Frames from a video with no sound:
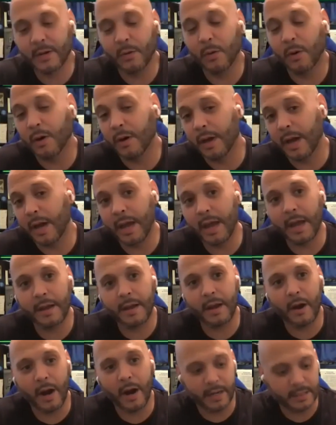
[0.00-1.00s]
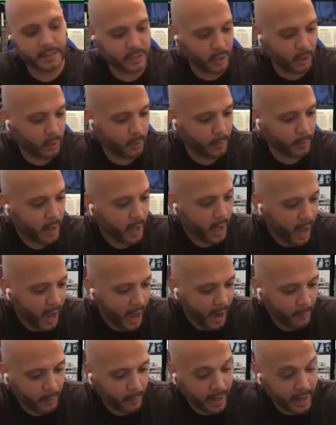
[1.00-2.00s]
cool. Eh, eh, all right, so
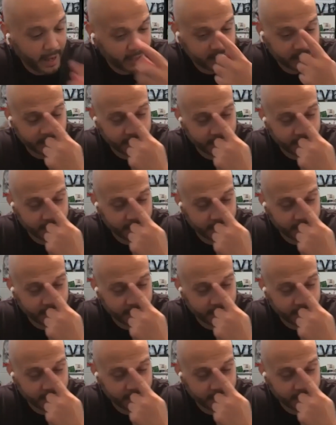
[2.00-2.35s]
I want to ask you